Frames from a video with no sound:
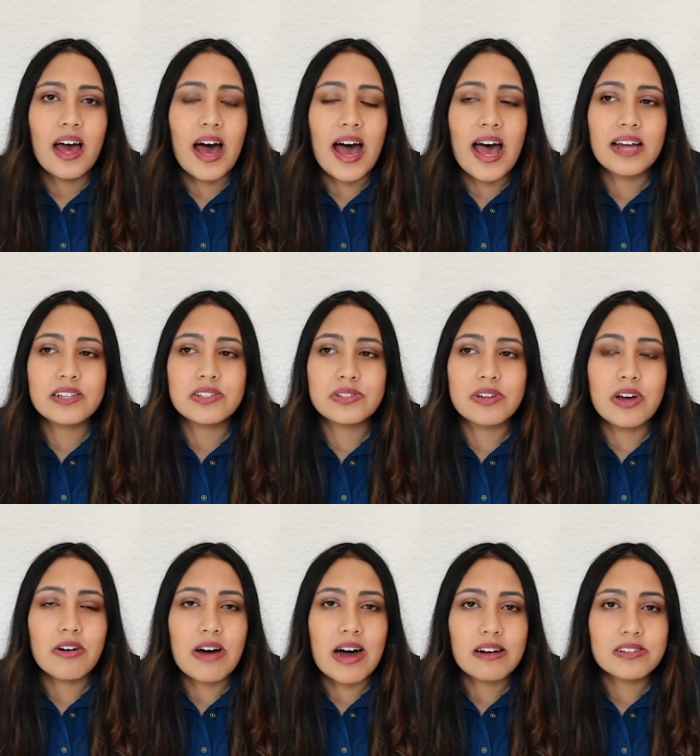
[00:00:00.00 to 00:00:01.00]
I had to
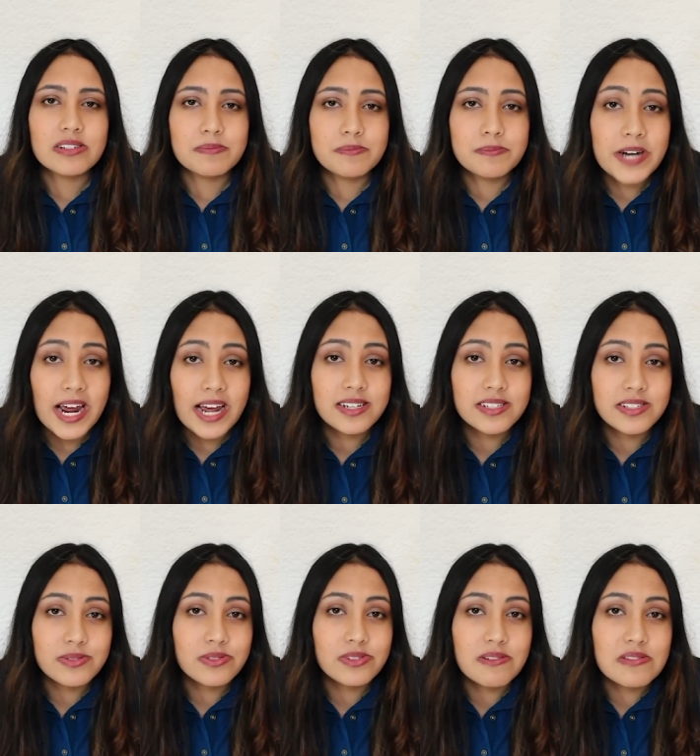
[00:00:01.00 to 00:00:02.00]
go out and
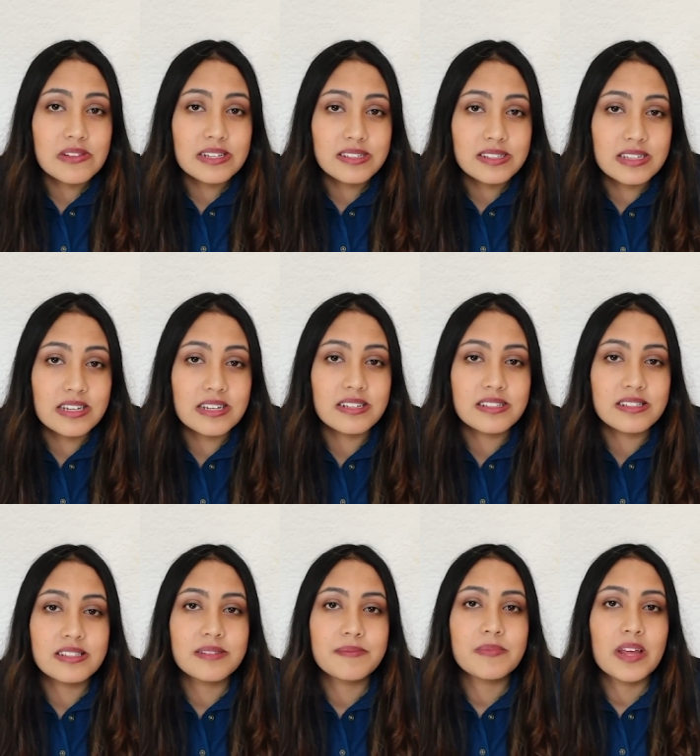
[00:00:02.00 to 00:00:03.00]
practice all of these
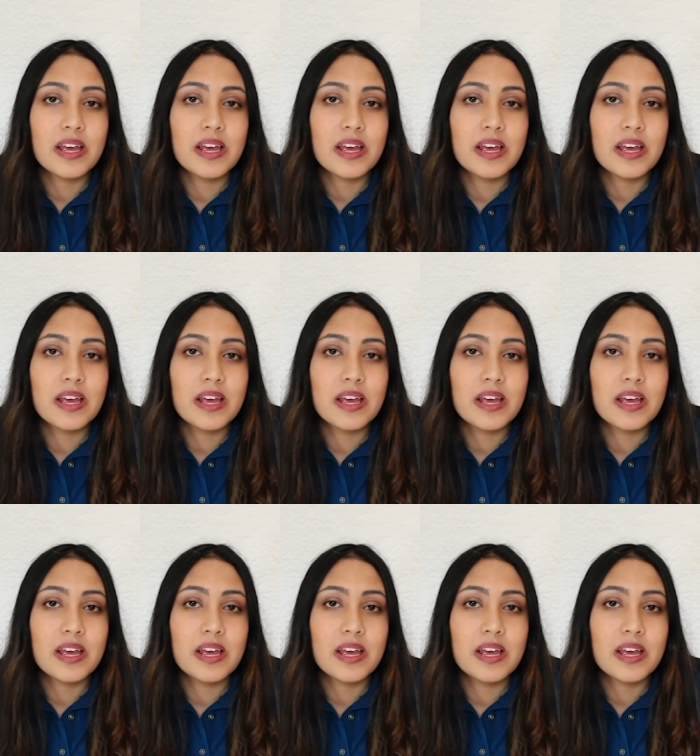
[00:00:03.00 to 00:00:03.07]
things